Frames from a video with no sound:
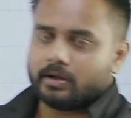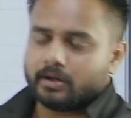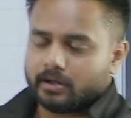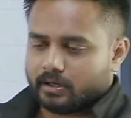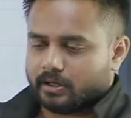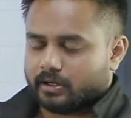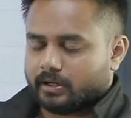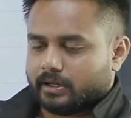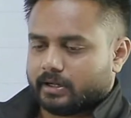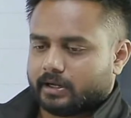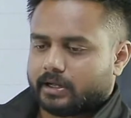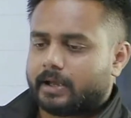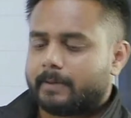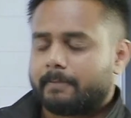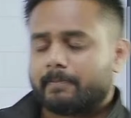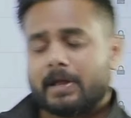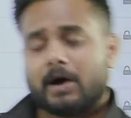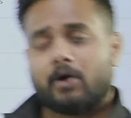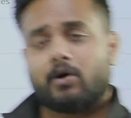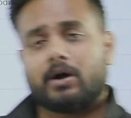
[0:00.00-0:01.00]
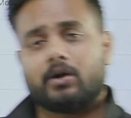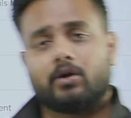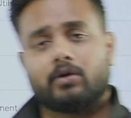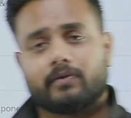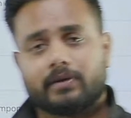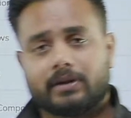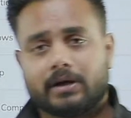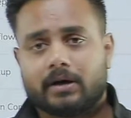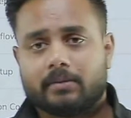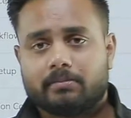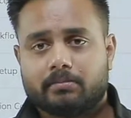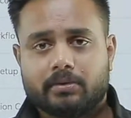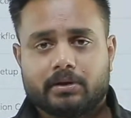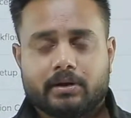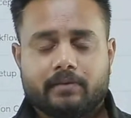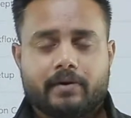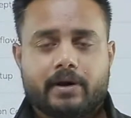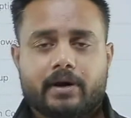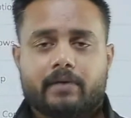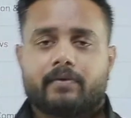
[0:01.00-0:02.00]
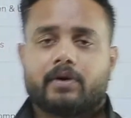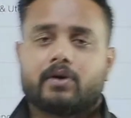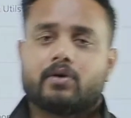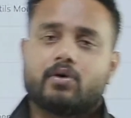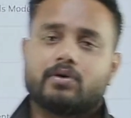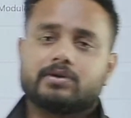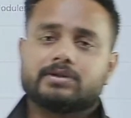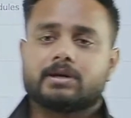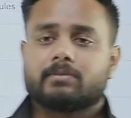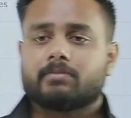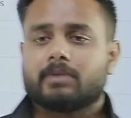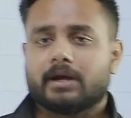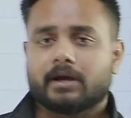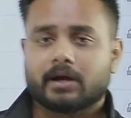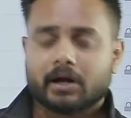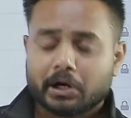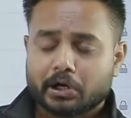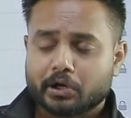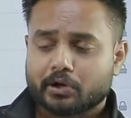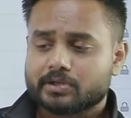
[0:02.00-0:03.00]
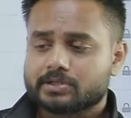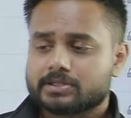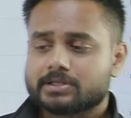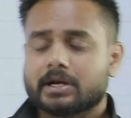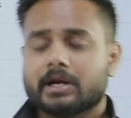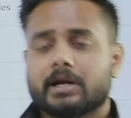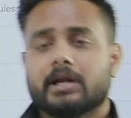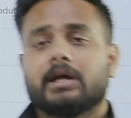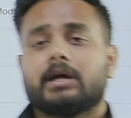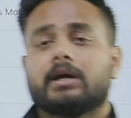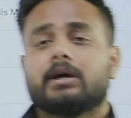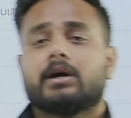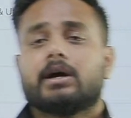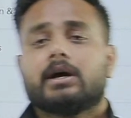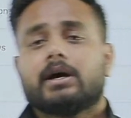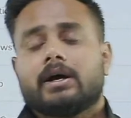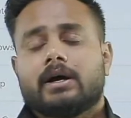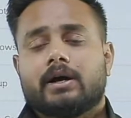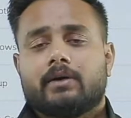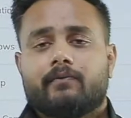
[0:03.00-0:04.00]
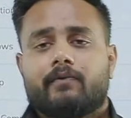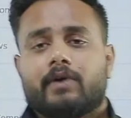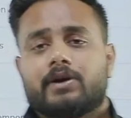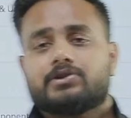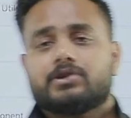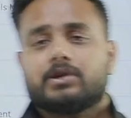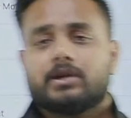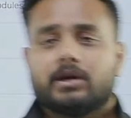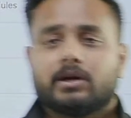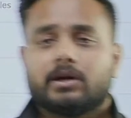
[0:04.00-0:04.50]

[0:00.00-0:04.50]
Okay, now along with the different concept like continuous training, versioning,